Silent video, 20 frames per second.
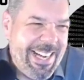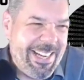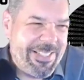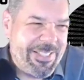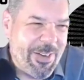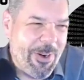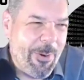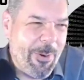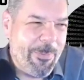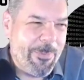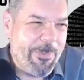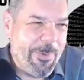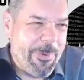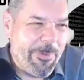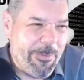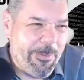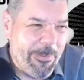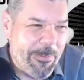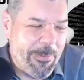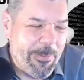So Hope,
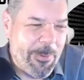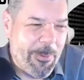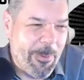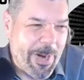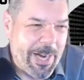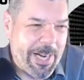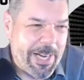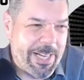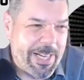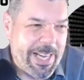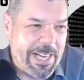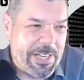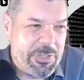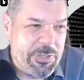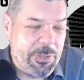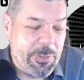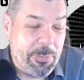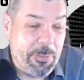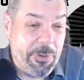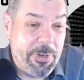if you want to
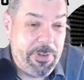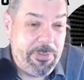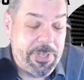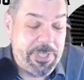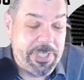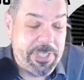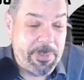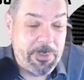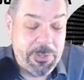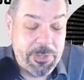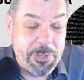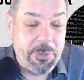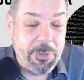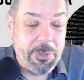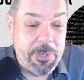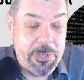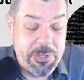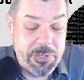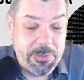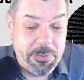catch her previous episode,
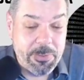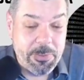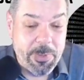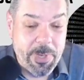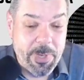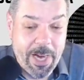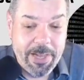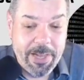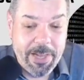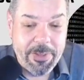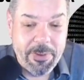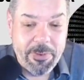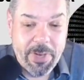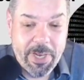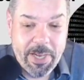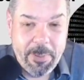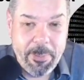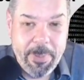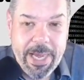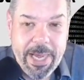which we highly
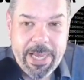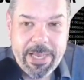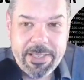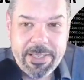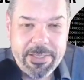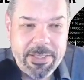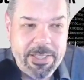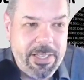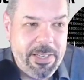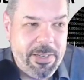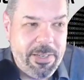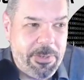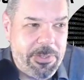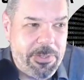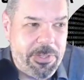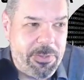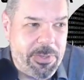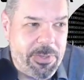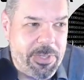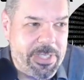recommend,
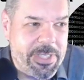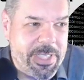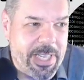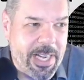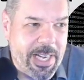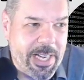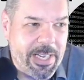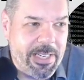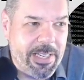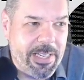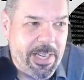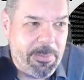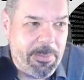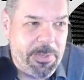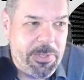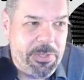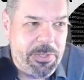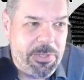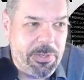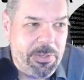she was on
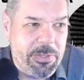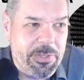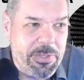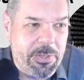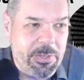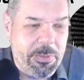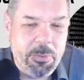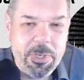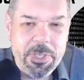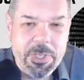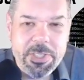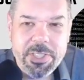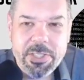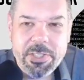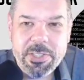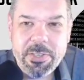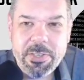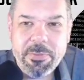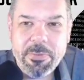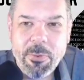episodes
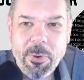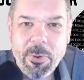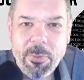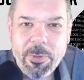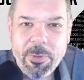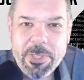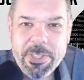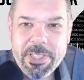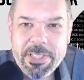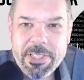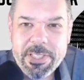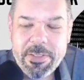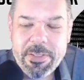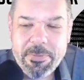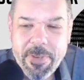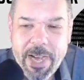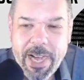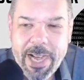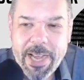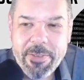164 and
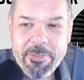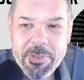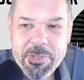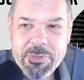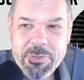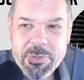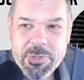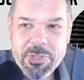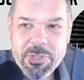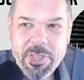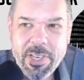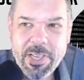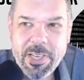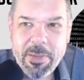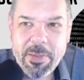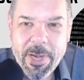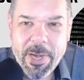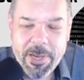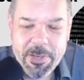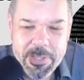165, and she was talking
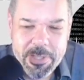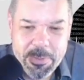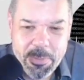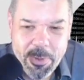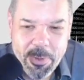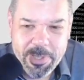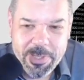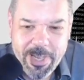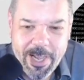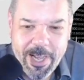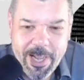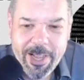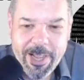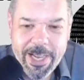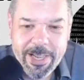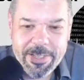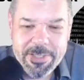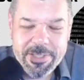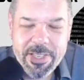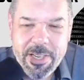about a smart
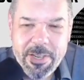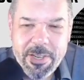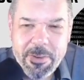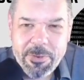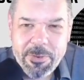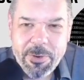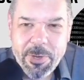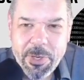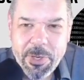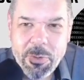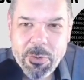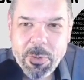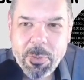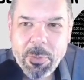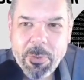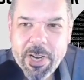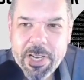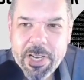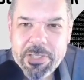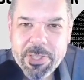dollhouse, very cool
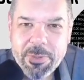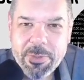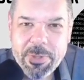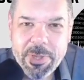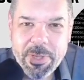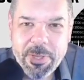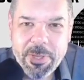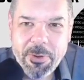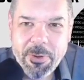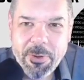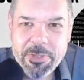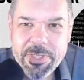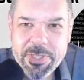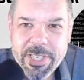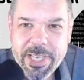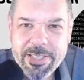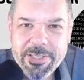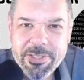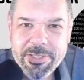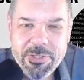project with the Girl
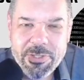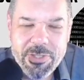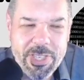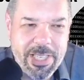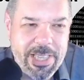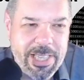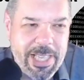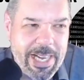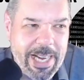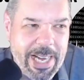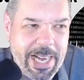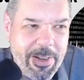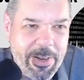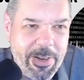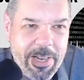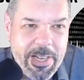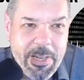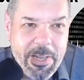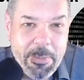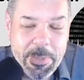Scouts. So check that out.
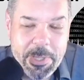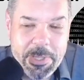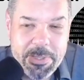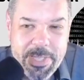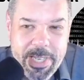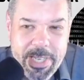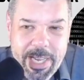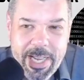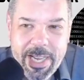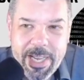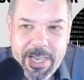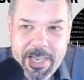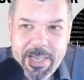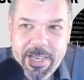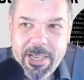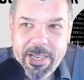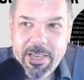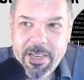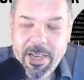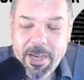But today,
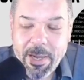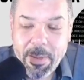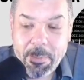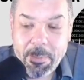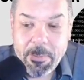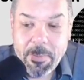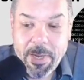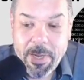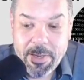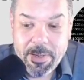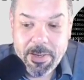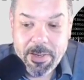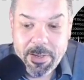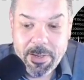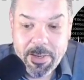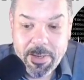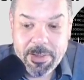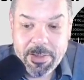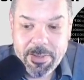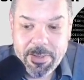and
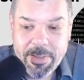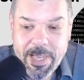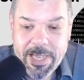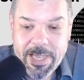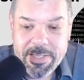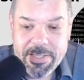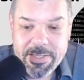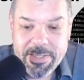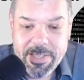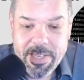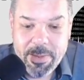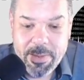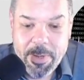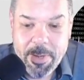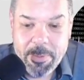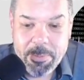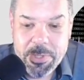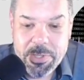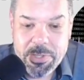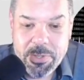on the last
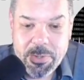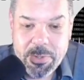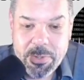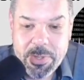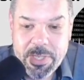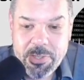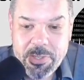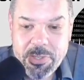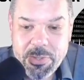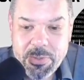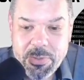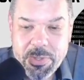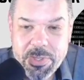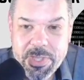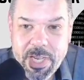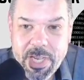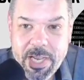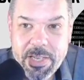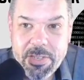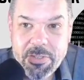episode that she was
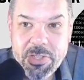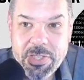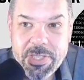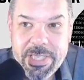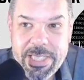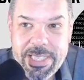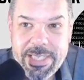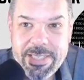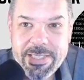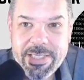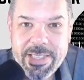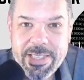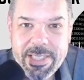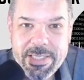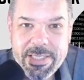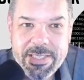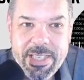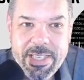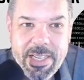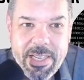on, she teased
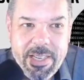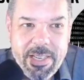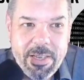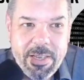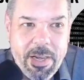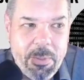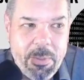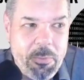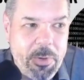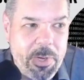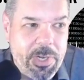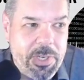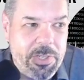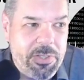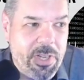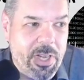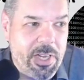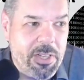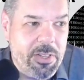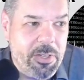this. We're going to
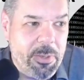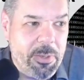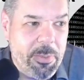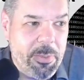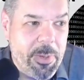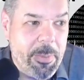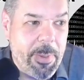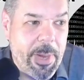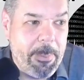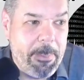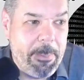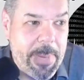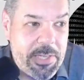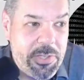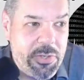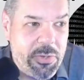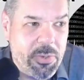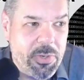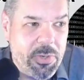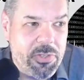talk a little bit about
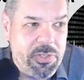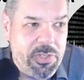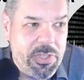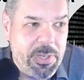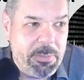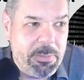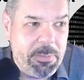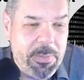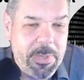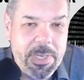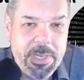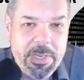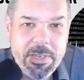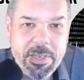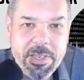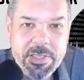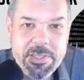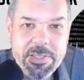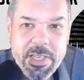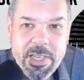mentorship
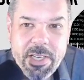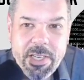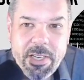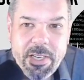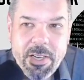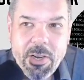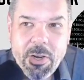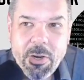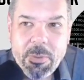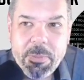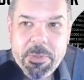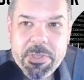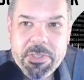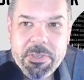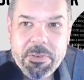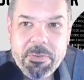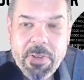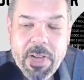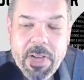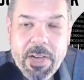because Hope is
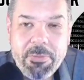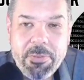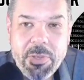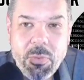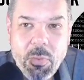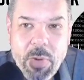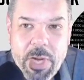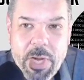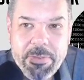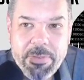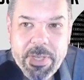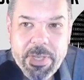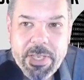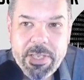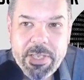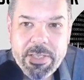involved in WAVIT.